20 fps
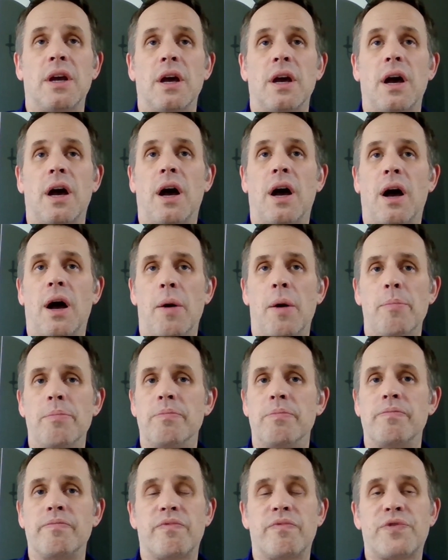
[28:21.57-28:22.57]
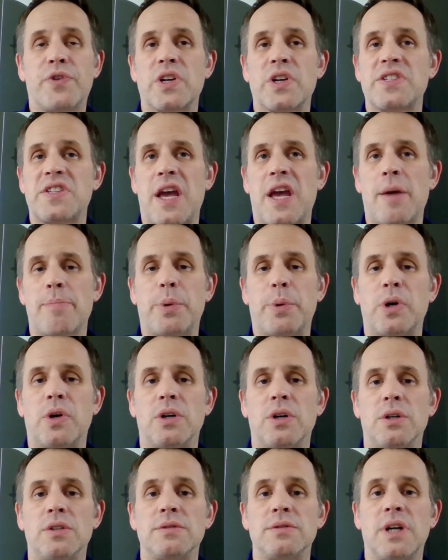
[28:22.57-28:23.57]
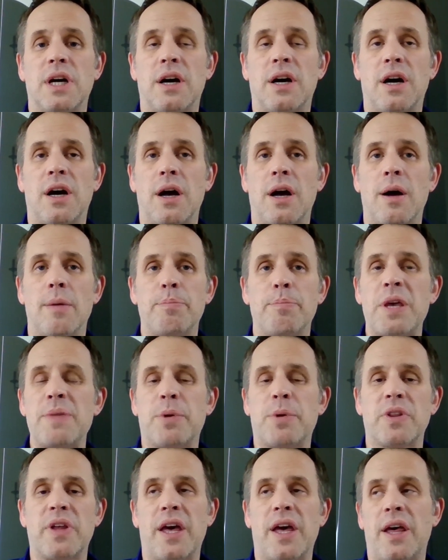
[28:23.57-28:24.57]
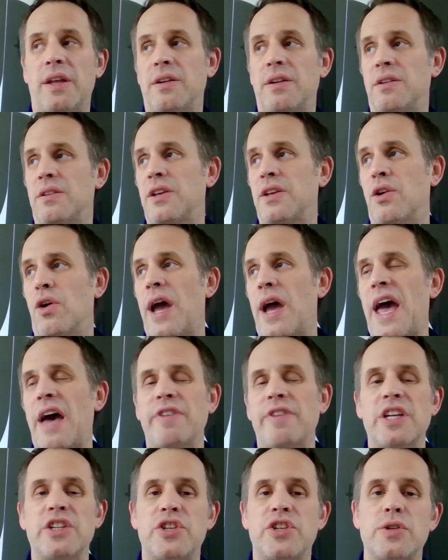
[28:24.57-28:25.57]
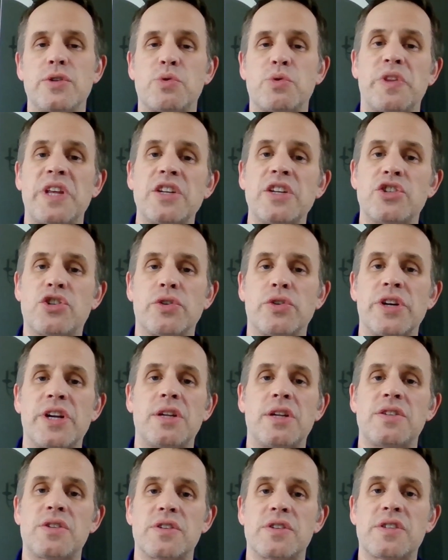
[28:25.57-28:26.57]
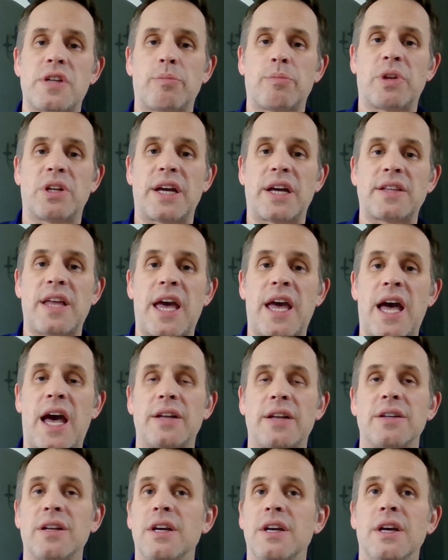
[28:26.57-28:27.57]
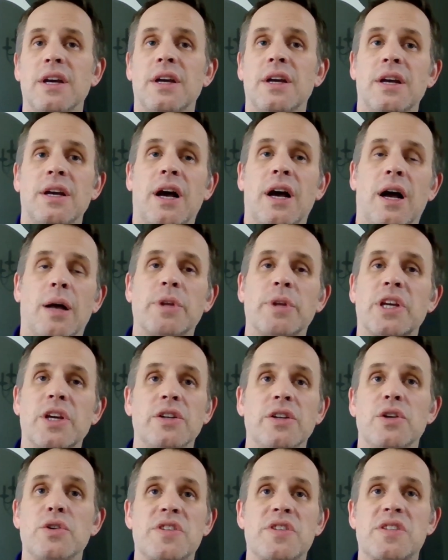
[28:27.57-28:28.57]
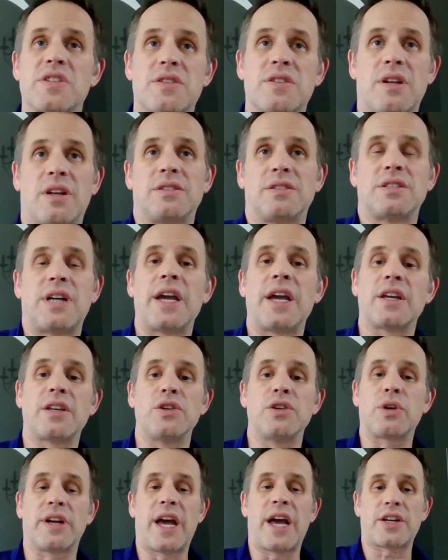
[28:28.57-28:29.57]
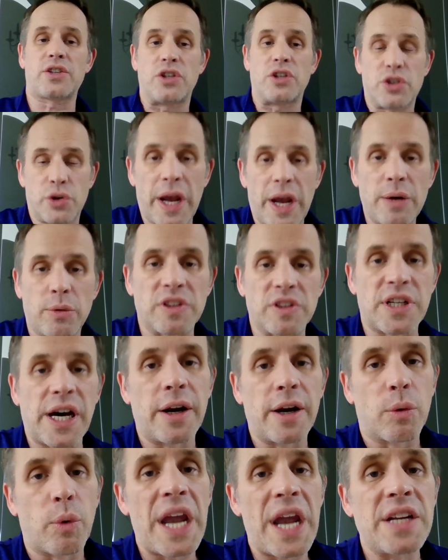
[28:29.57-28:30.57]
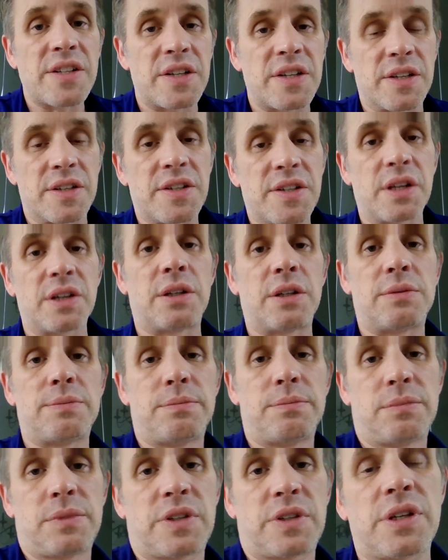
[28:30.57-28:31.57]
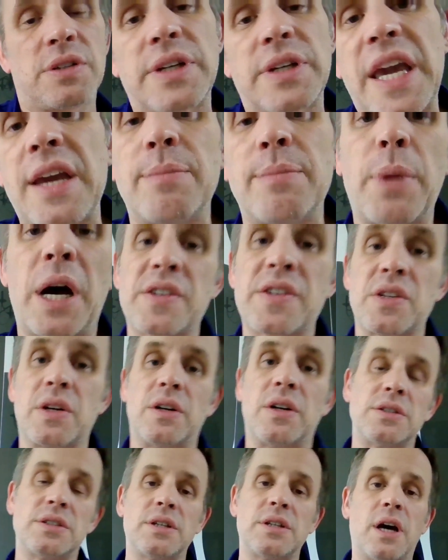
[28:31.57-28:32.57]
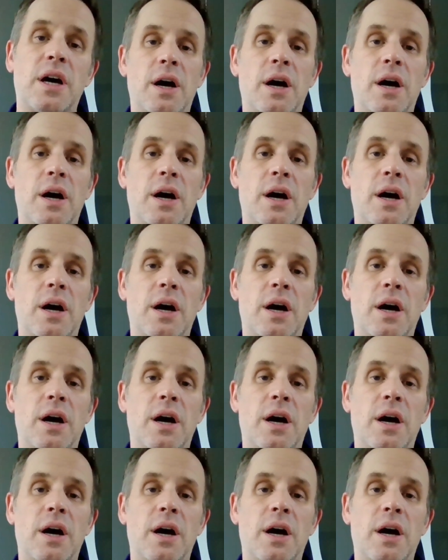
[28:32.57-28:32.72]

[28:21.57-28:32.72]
For example, people that have issues with injuries or something like that. The good news is, like, you can actually train with lighter weights and still gain muscle.